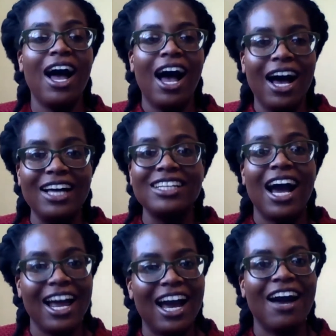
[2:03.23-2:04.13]
and I
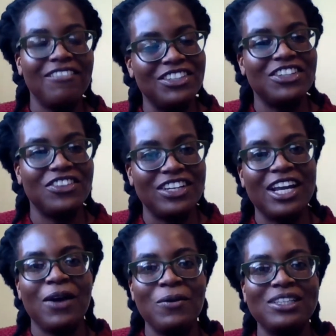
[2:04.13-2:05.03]
have to agree, it
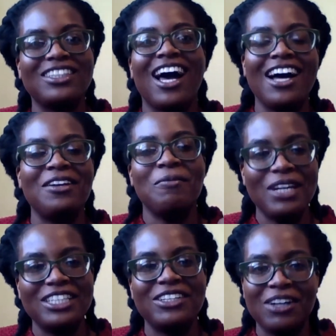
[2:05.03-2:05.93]
was an
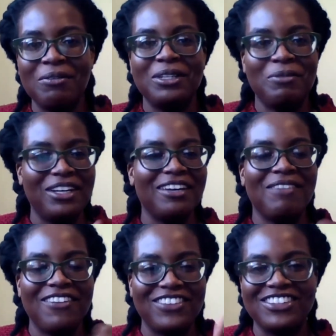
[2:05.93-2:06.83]
amazing drama to be my
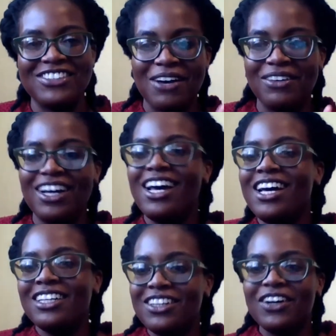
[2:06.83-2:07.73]
first drama.
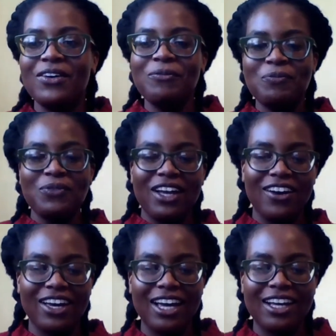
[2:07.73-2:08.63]
So,
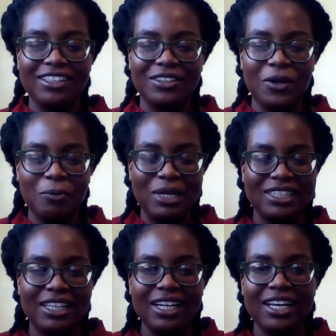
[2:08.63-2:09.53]
okay, so
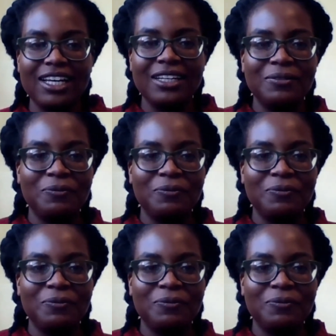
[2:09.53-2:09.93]
basically,